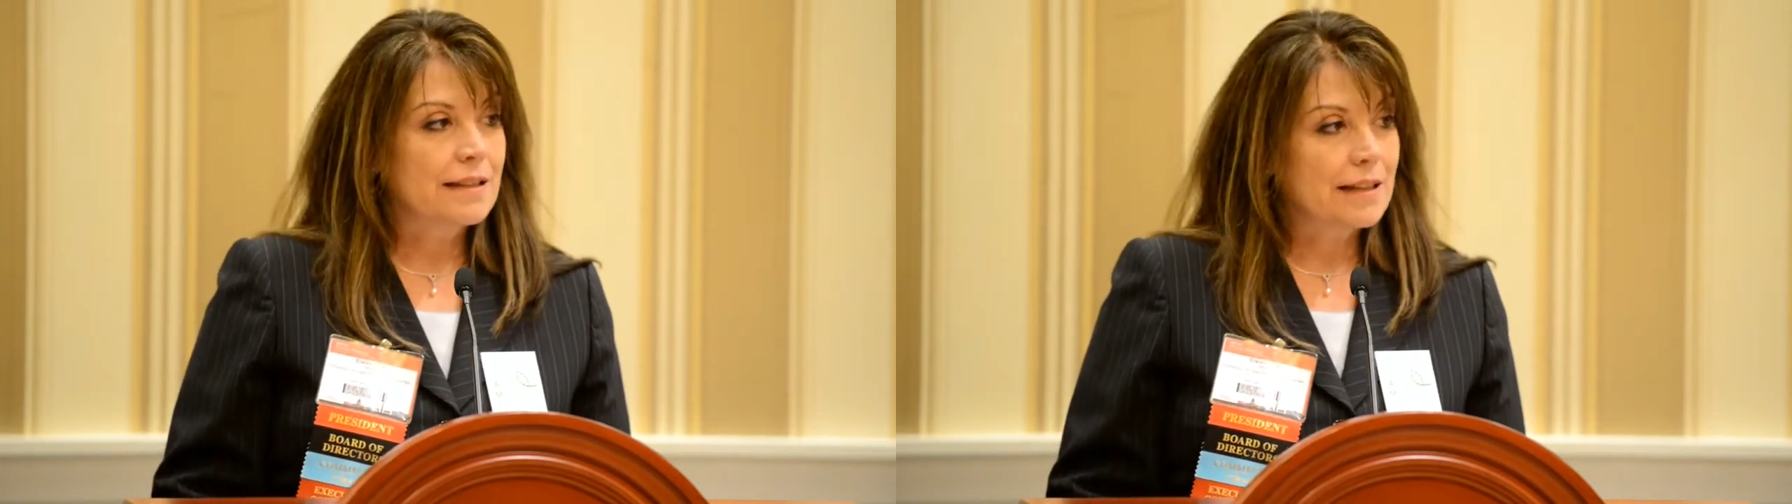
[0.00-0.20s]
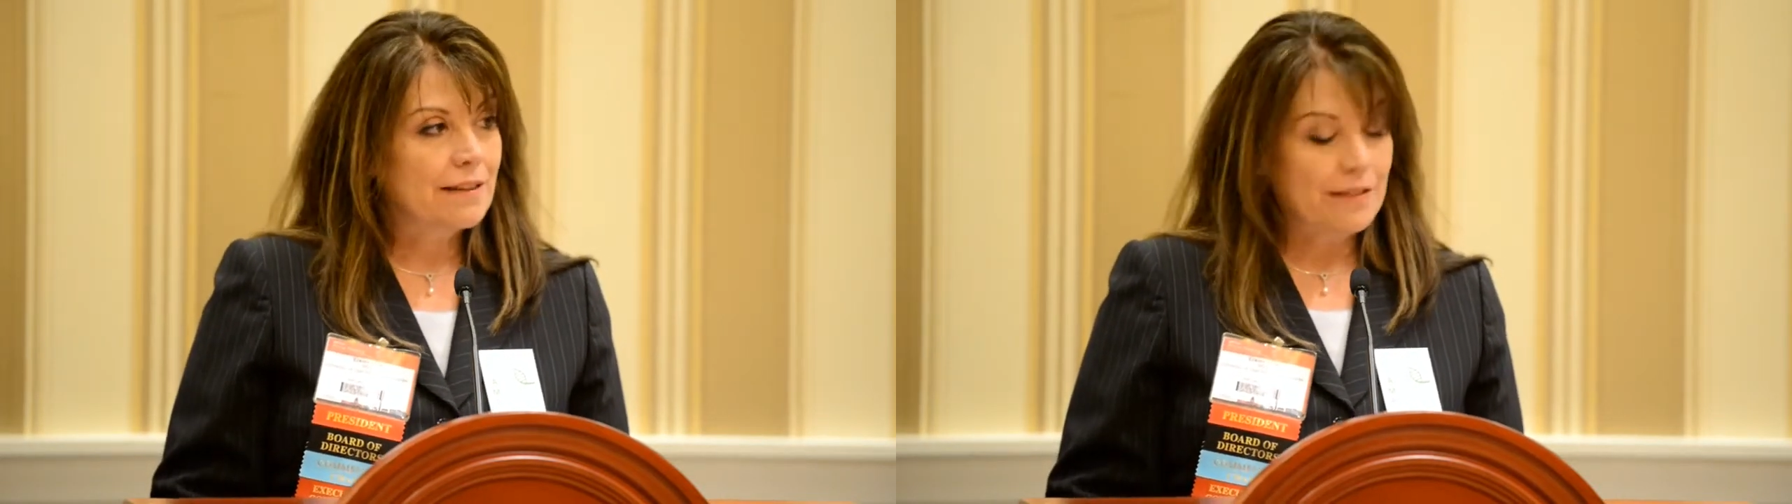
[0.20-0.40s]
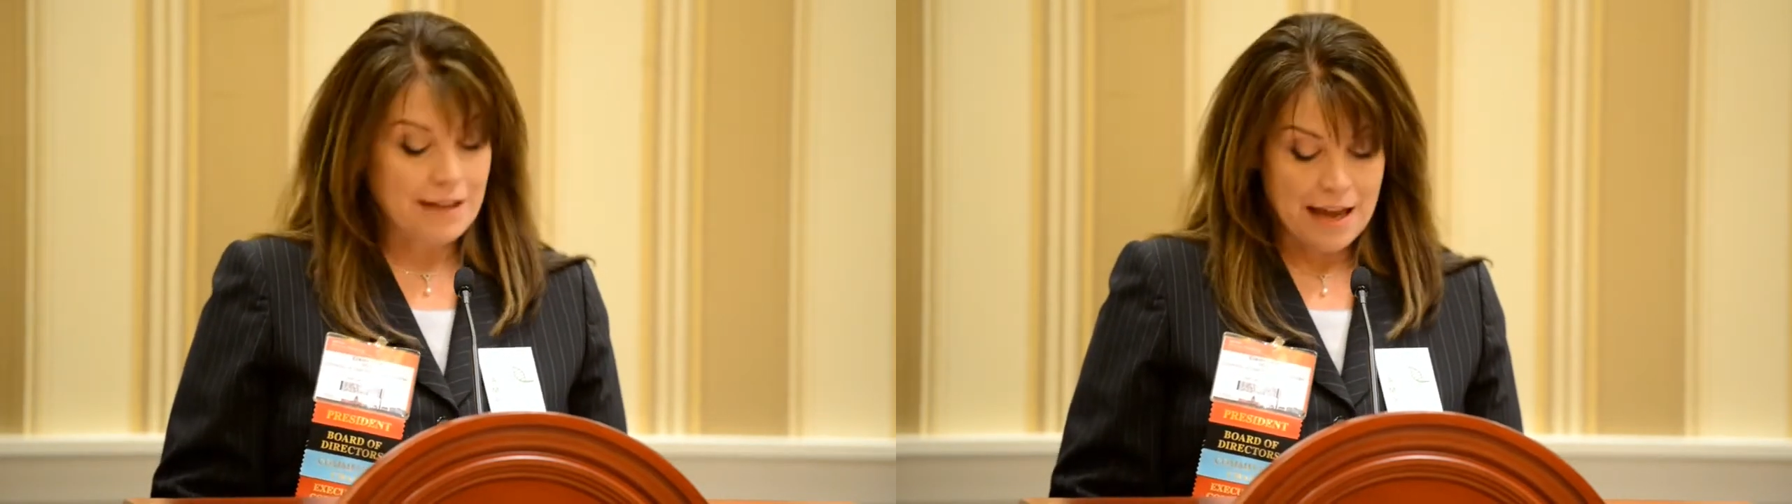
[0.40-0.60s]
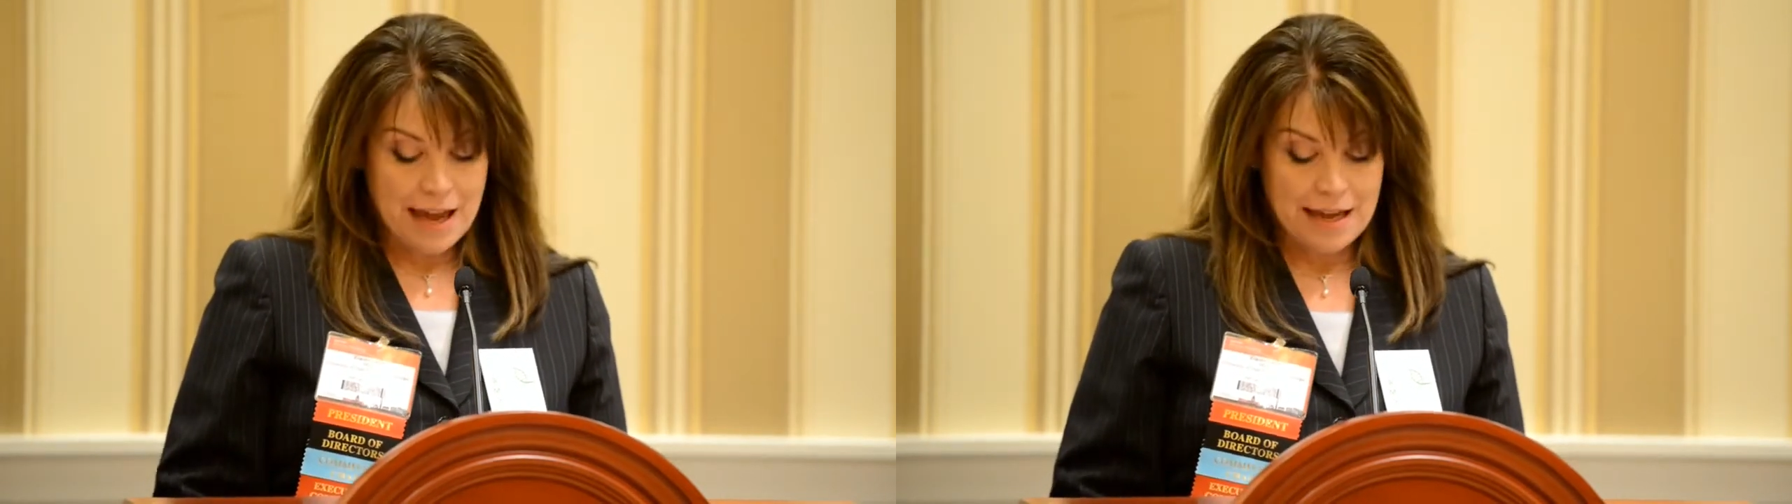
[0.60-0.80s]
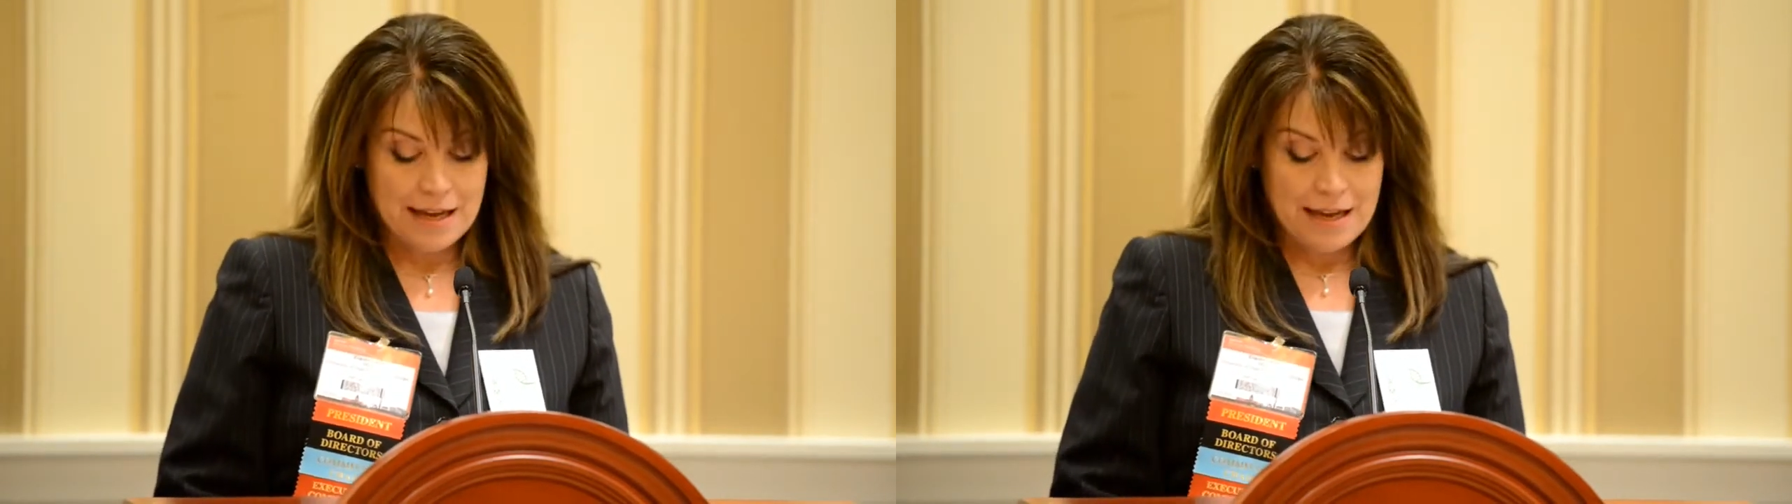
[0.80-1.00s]
that the
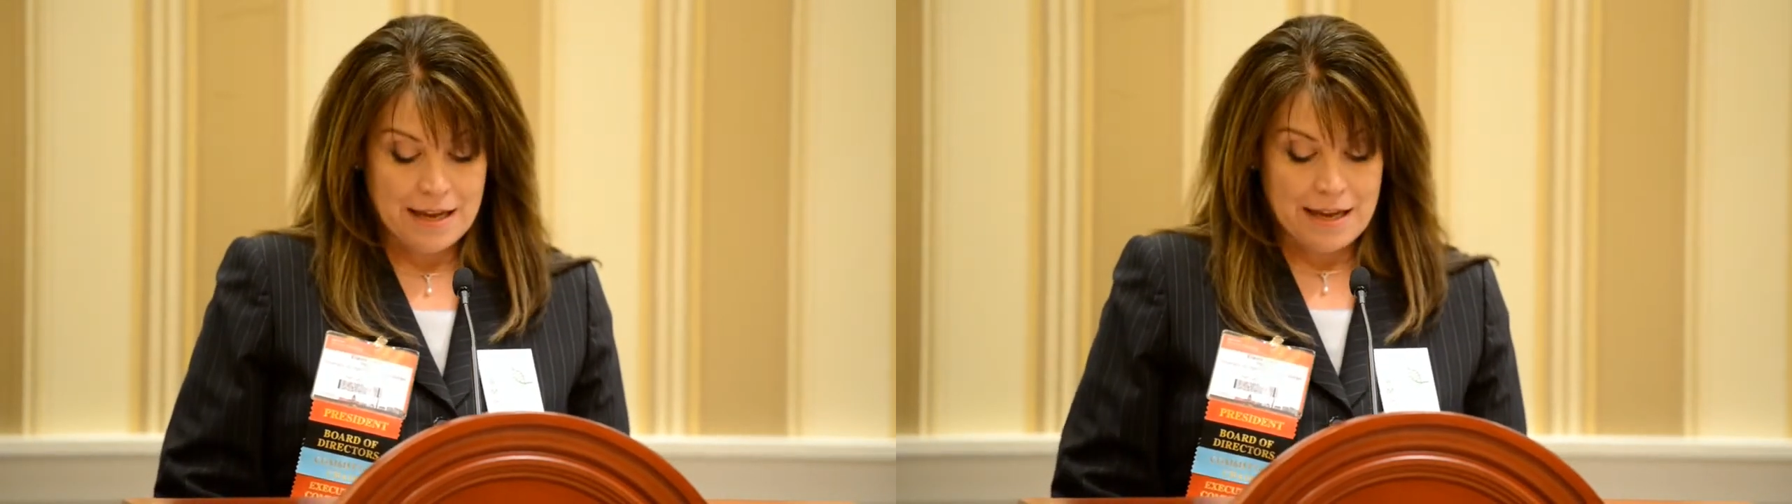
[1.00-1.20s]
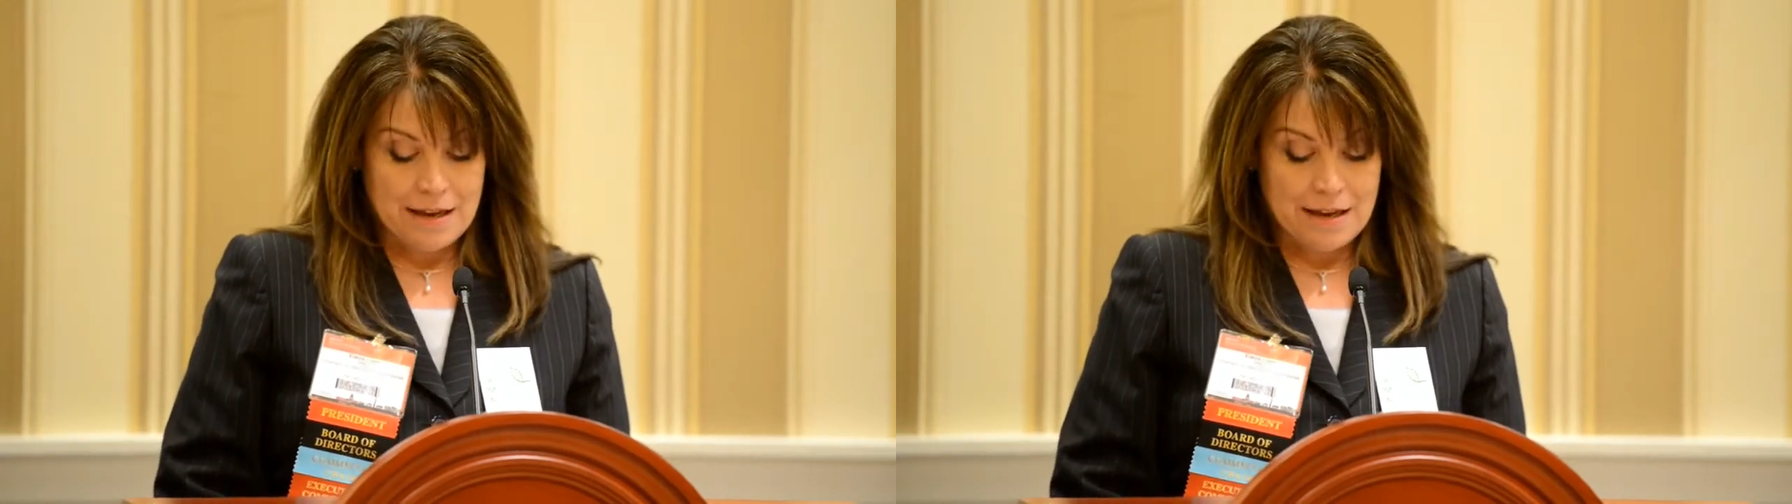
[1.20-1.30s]
FDA